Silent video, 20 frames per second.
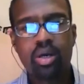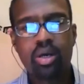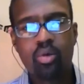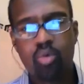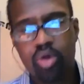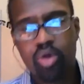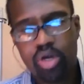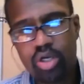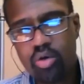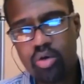
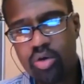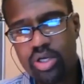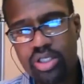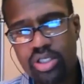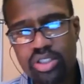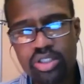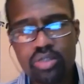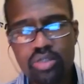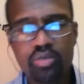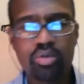we're
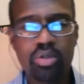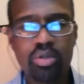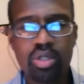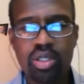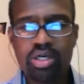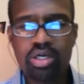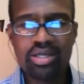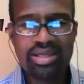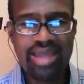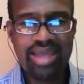going to
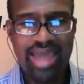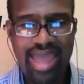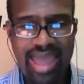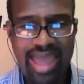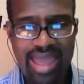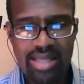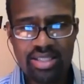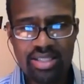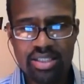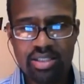look
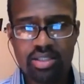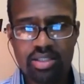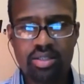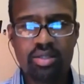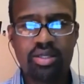at